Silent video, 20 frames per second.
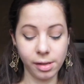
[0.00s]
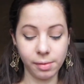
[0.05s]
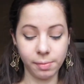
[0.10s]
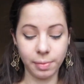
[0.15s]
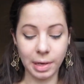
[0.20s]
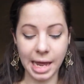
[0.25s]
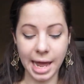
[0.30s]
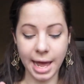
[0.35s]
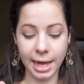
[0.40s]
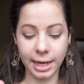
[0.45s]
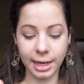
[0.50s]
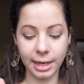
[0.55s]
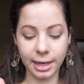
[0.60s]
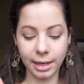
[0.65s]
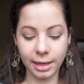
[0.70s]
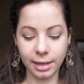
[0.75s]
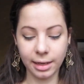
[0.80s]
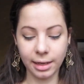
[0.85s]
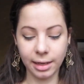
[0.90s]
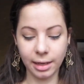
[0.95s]
black
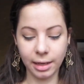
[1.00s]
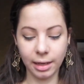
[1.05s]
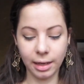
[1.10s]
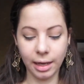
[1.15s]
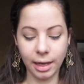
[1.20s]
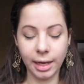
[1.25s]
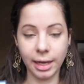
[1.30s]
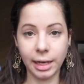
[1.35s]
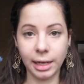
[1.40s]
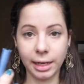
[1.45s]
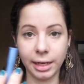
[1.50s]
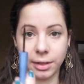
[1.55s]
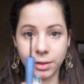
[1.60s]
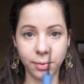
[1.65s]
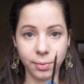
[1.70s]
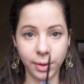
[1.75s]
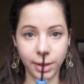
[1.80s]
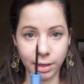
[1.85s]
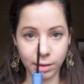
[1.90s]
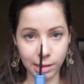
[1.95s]
eyeliner
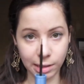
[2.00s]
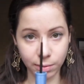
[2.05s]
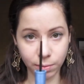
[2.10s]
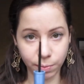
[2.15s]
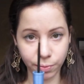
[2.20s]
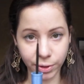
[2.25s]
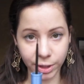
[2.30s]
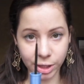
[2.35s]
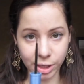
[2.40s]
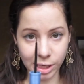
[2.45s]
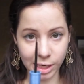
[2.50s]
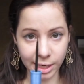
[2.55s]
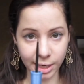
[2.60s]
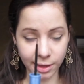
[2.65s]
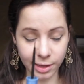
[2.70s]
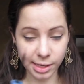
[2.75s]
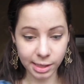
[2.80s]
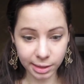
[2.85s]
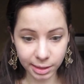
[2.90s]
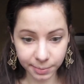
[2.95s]
with a little brush like
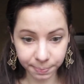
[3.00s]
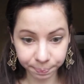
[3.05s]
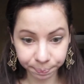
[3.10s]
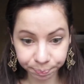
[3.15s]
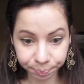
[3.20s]
this.